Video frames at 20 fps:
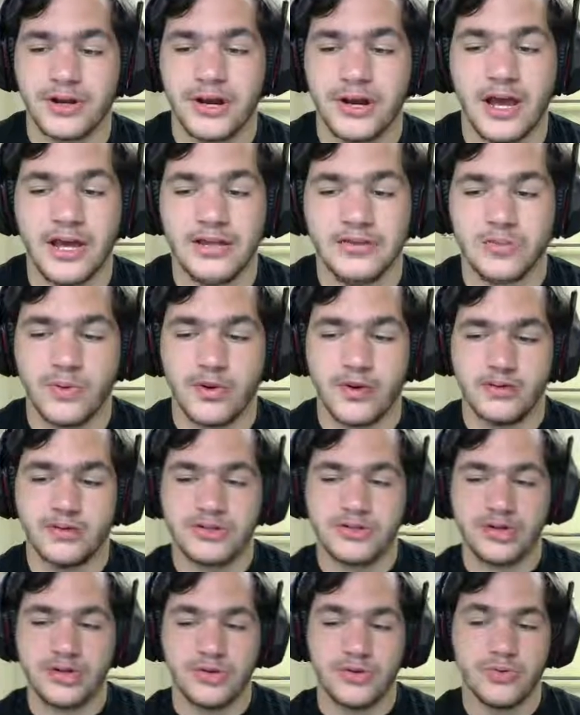Ice one,
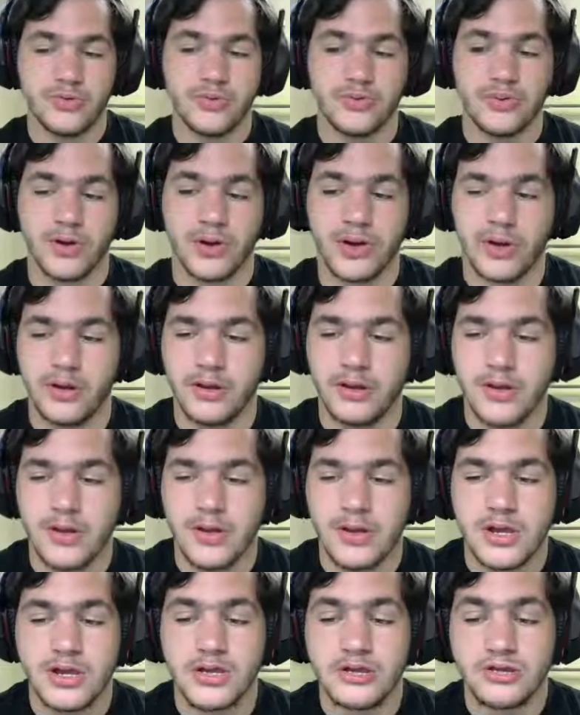so you would run
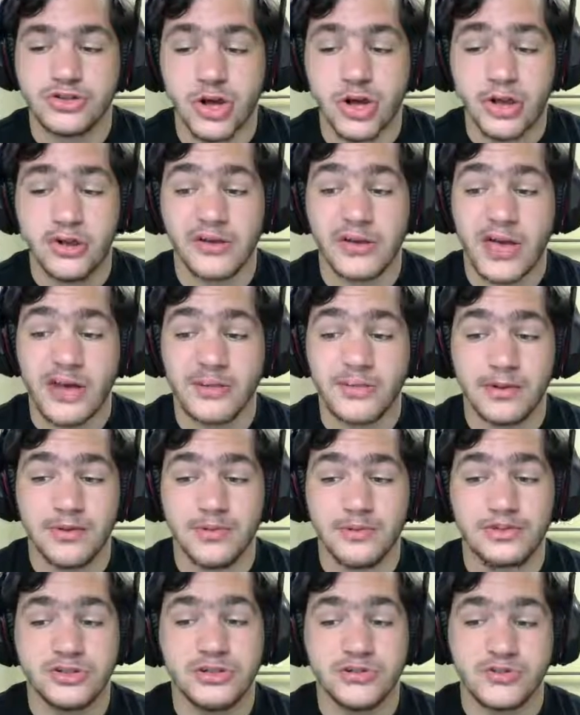either Jolly Adamant
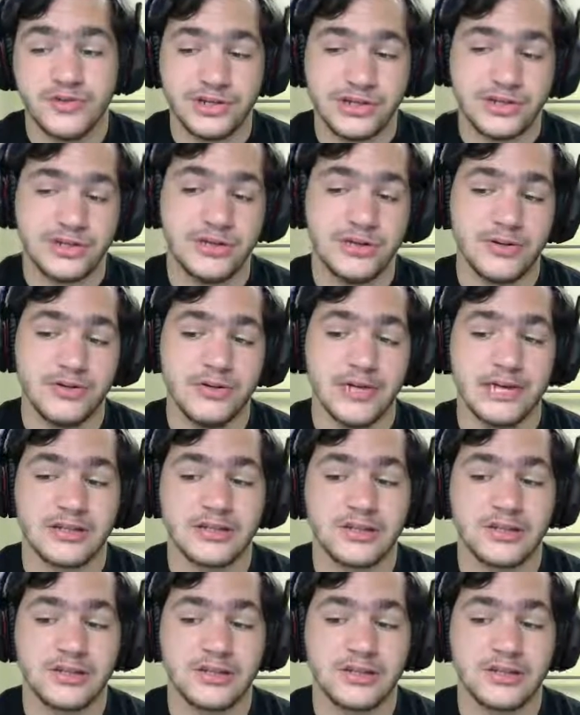with 252 attack,